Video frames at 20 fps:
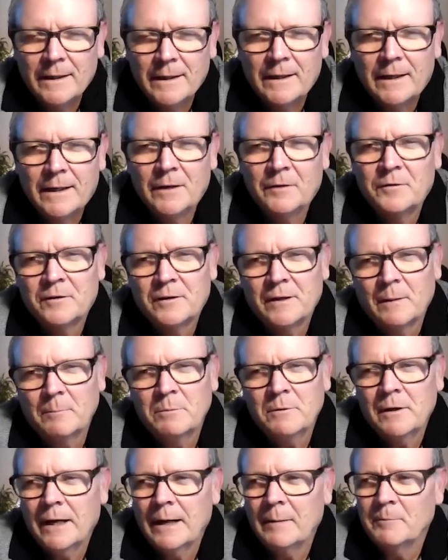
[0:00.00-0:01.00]
it
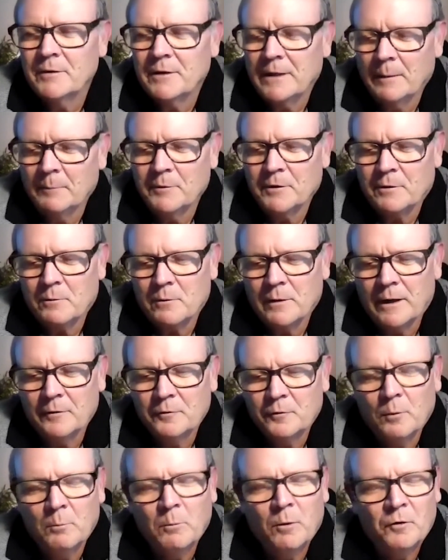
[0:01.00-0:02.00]
sometimes comes across
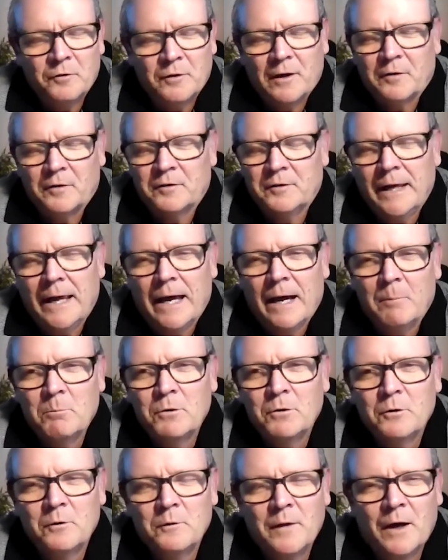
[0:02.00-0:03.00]
almost as
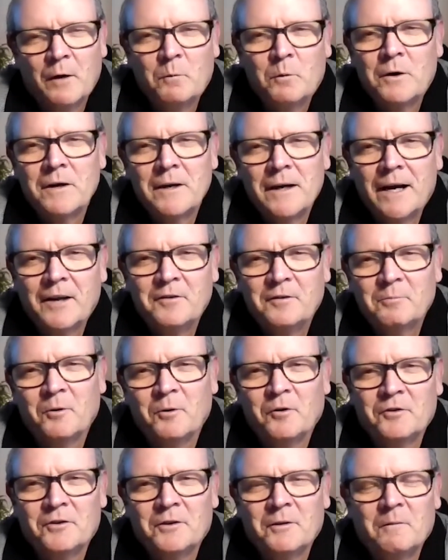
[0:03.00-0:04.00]
taboo that we're not
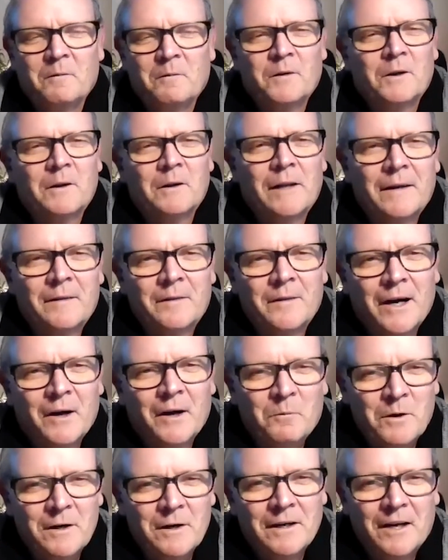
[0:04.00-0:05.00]
supposed to feel like that.
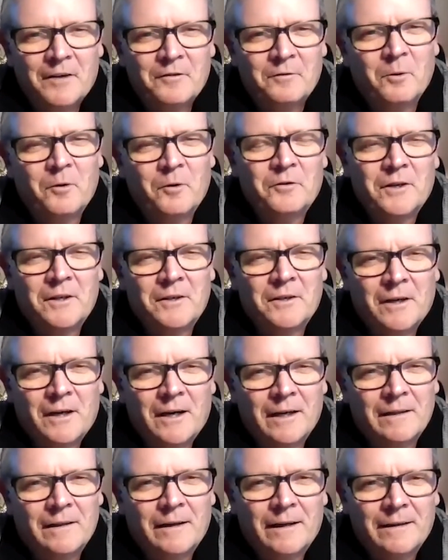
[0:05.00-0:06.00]
We're not supposed to
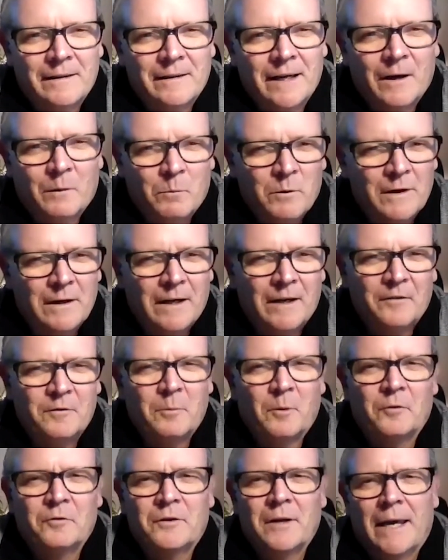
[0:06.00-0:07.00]
talk like that. We're not
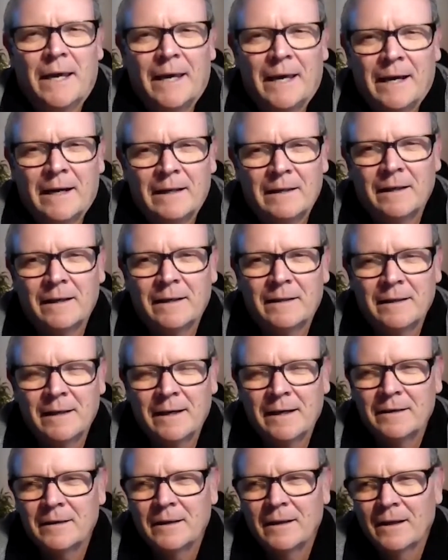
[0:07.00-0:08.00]
supposed to act like
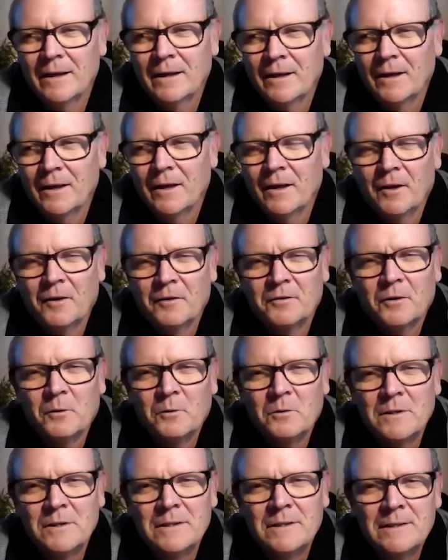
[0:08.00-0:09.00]
that.
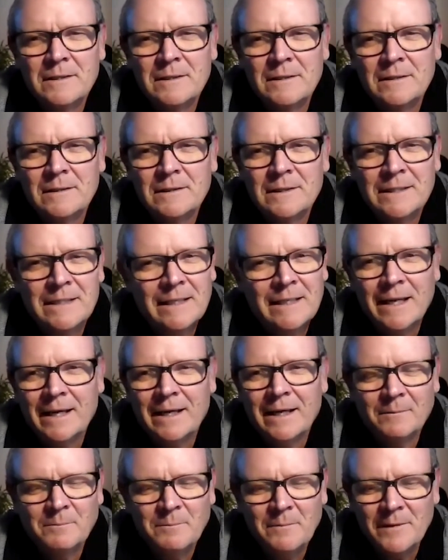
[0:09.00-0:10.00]
So
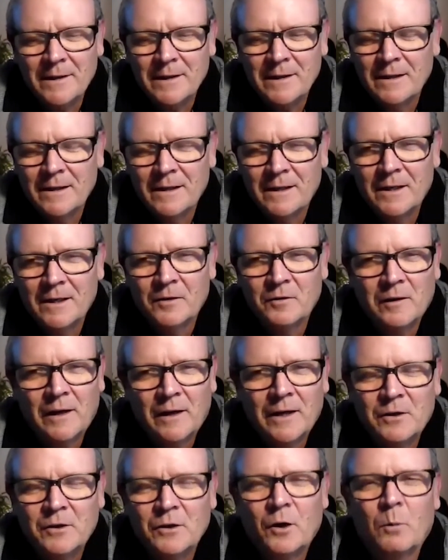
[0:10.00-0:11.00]
today is
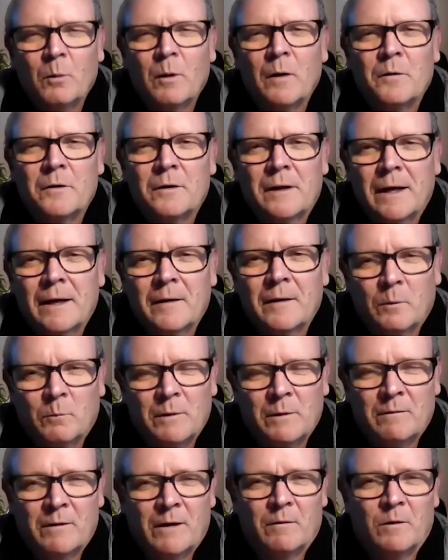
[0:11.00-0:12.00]
like no other day that
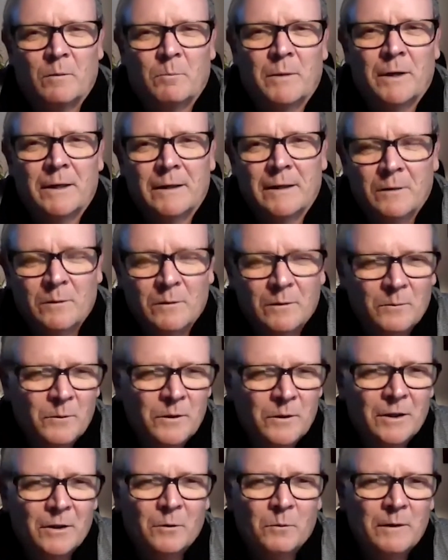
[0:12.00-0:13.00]
we've ever been in.
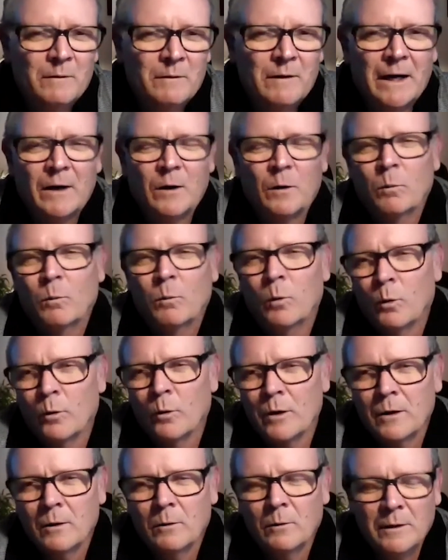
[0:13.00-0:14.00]
We've got a war
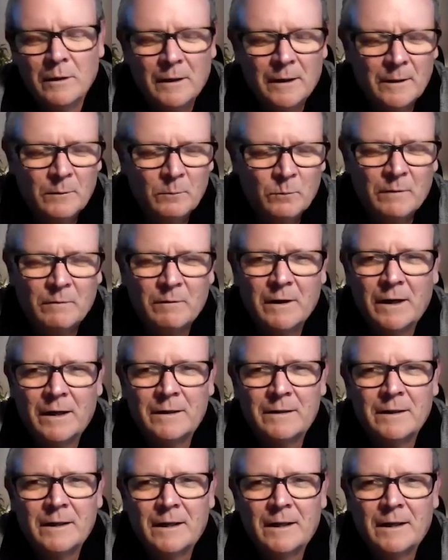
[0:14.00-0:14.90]
going on. We've got